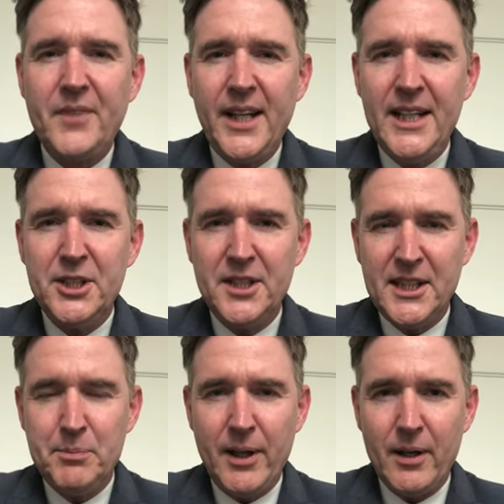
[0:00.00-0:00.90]
each of
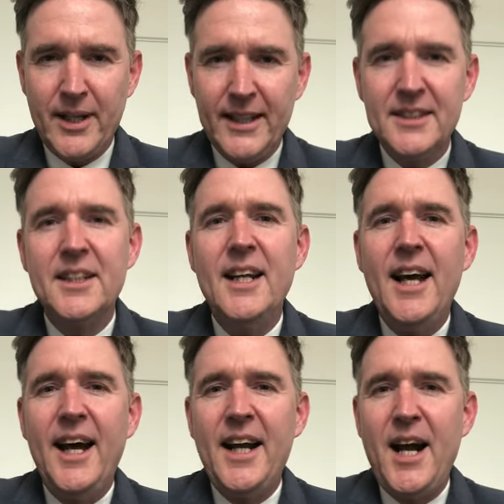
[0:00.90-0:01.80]
these buildings
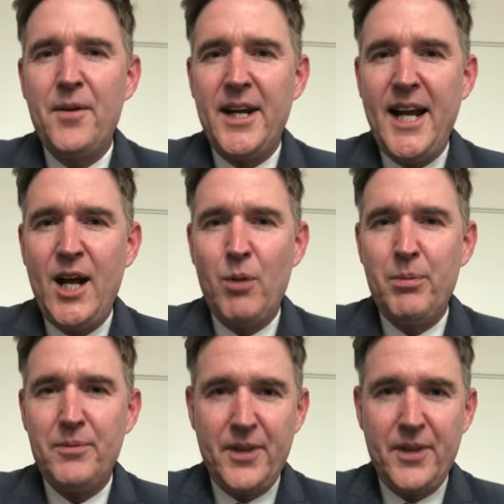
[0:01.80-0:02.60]
and how they help